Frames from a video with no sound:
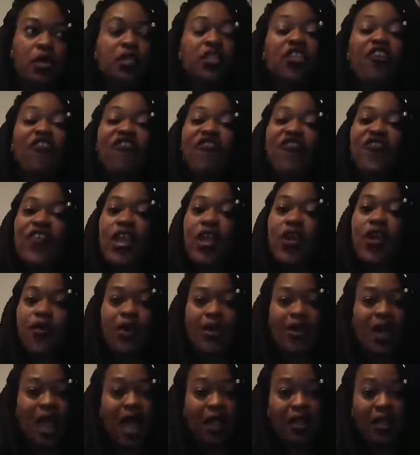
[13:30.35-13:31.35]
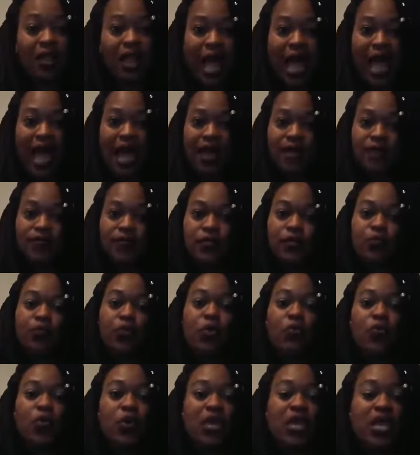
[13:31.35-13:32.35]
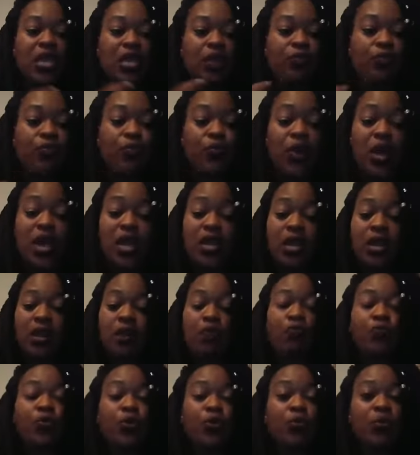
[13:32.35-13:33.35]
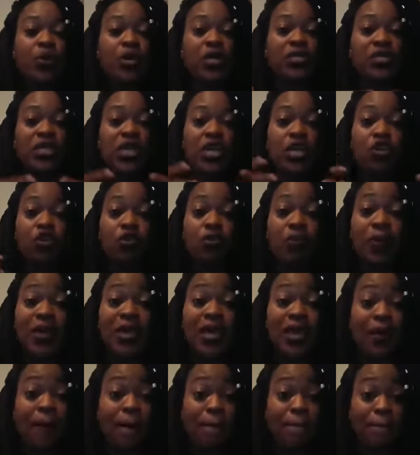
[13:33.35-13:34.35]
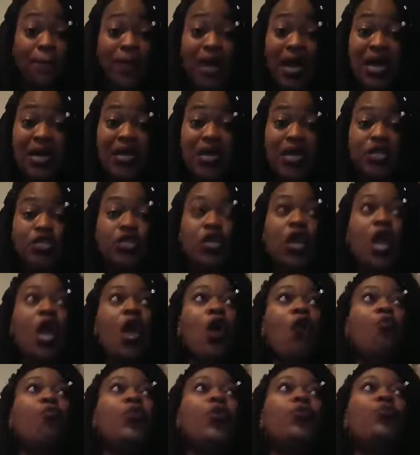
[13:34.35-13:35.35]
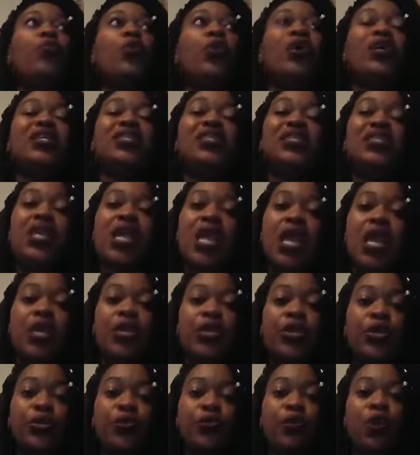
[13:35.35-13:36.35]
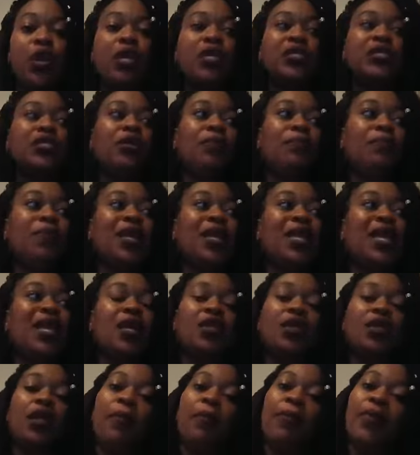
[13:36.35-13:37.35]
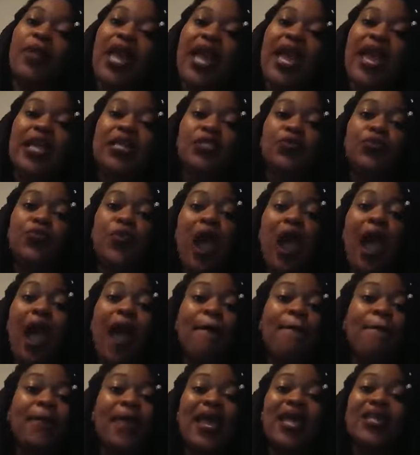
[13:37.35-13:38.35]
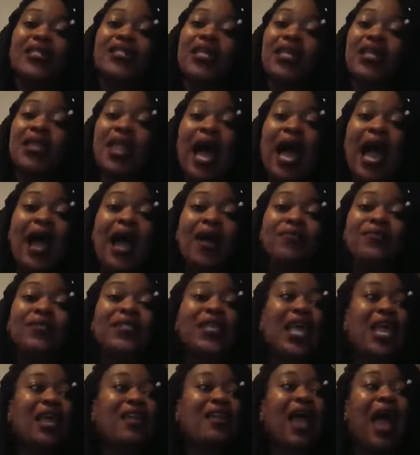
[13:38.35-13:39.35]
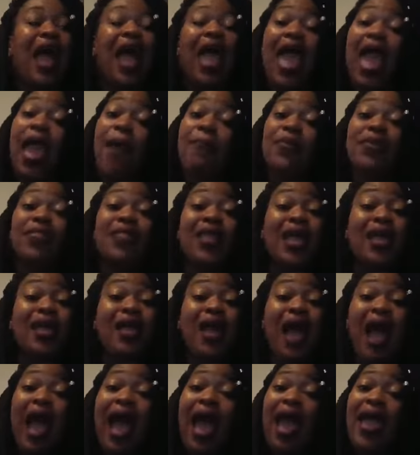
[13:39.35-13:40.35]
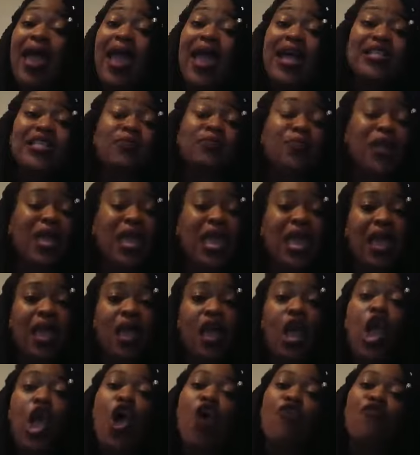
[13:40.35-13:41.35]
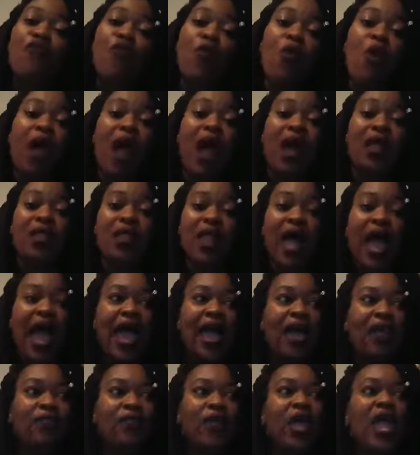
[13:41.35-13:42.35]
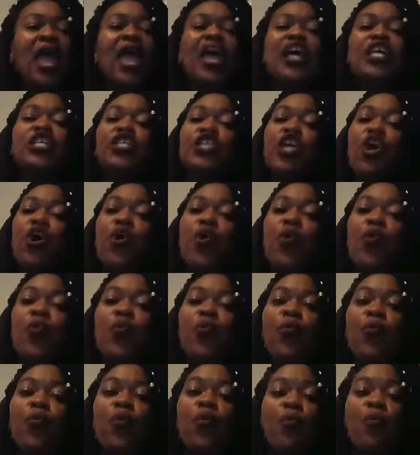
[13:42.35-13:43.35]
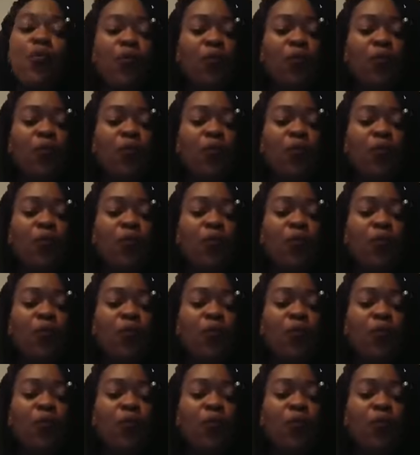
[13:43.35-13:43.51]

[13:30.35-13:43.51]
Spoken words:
the fear in our lives, we will keep running. We will continue to be in bondage. We will continue to be in a place where our best lives cannot happen that God has planned for our life. And so